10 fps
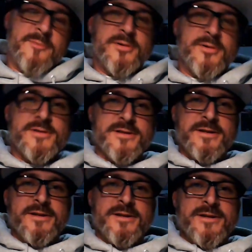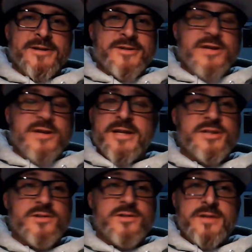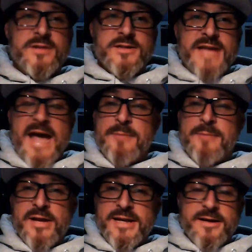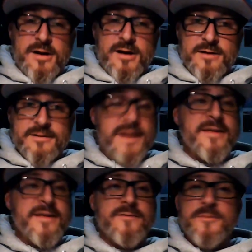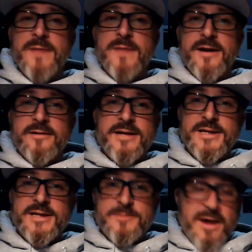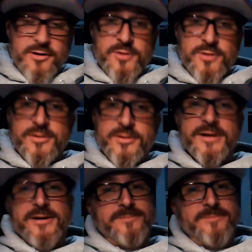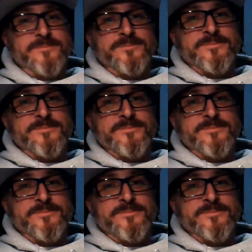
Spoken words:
calipers. Then he's CAD plating it all, and then from there he's powder coating it all.